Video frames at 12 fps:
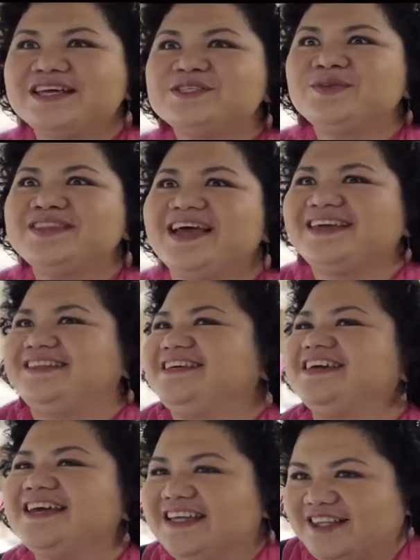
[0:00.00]
So that's when the
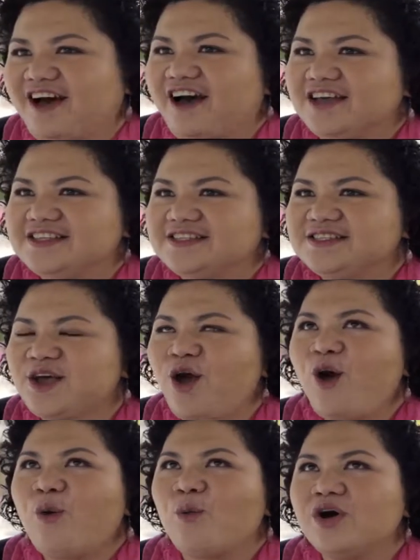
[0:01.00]
idea hit us.
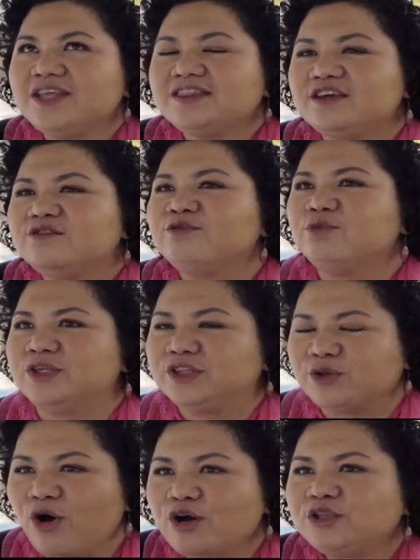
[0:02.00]
What if we
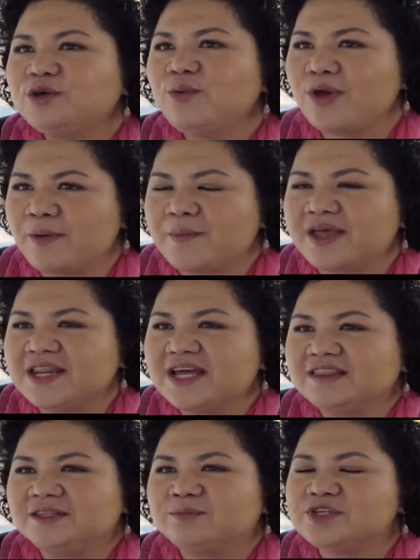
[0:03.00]
talk to
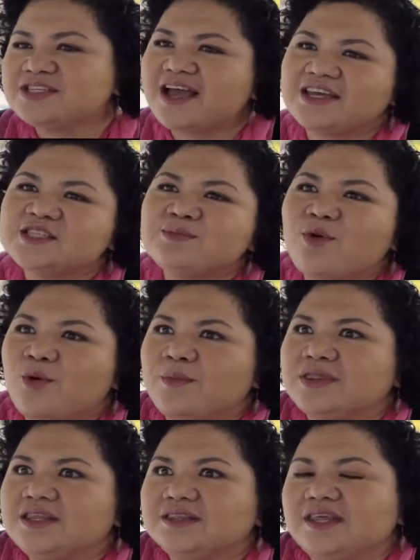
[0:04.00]
women at the precise
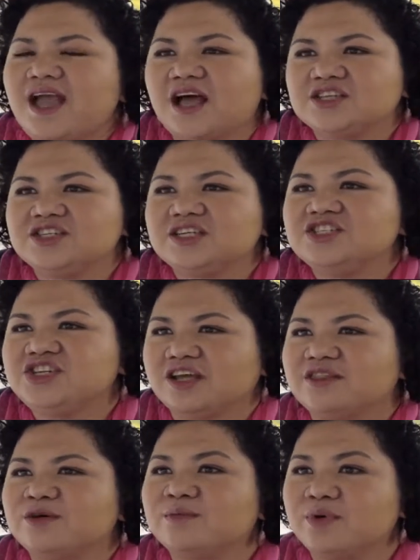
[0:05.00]
moment that they actually
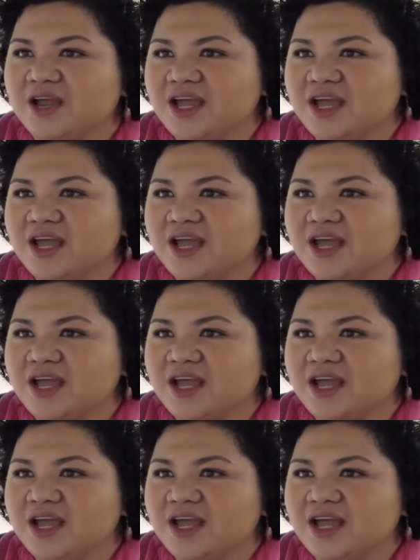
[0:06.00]
check their